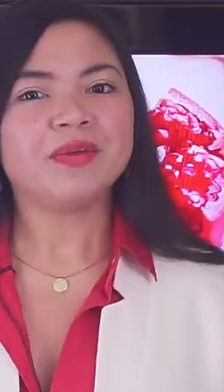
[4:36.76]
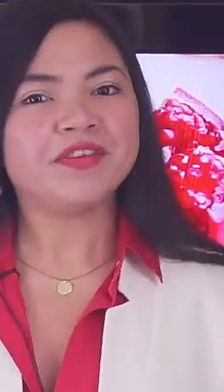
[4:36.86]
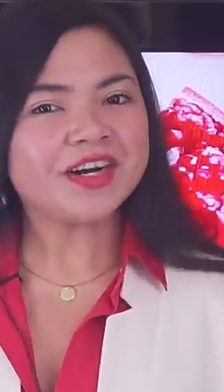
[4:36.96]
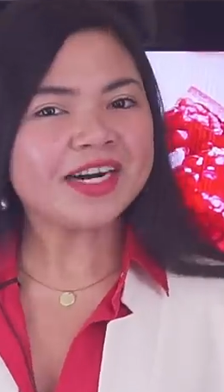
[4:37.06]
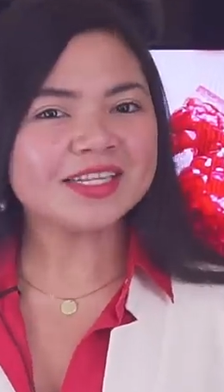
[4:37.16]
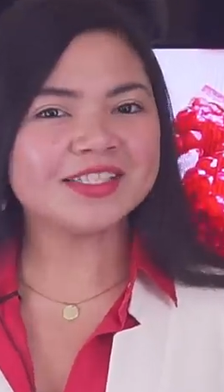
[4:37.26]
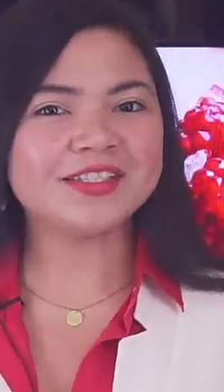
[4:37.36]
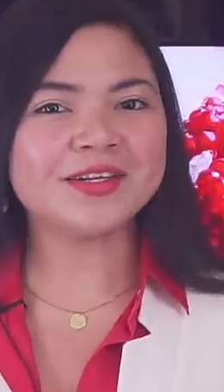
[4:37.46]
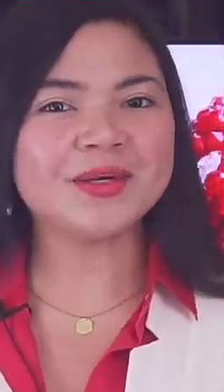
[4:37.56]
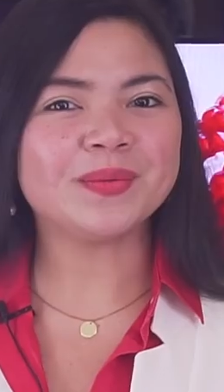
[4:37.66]
Before I'll
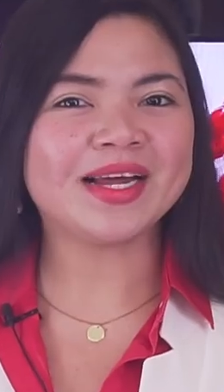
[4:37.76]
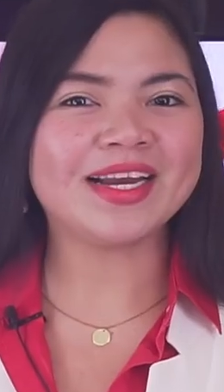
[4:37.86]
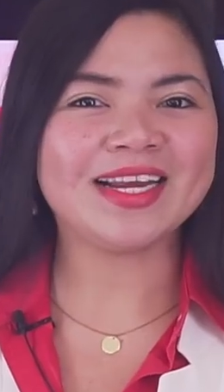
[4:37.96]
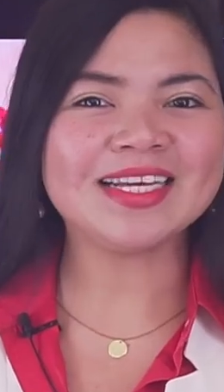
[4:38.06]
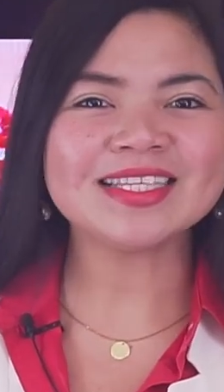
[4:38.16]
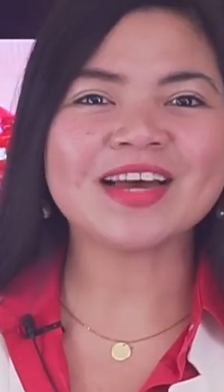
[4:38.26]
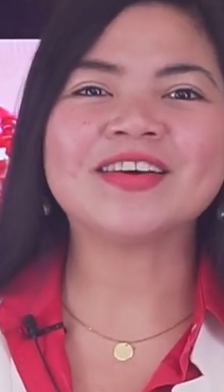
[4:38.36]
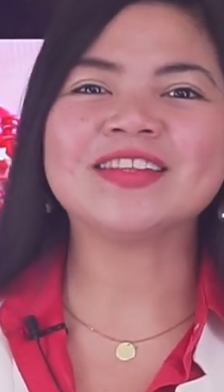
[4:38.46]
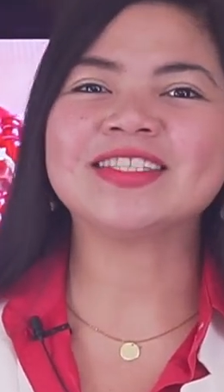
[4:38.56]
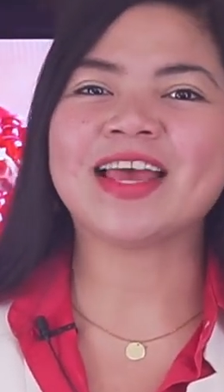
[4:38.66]
show you what it is, I
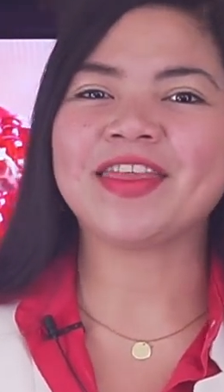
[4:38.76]
want to say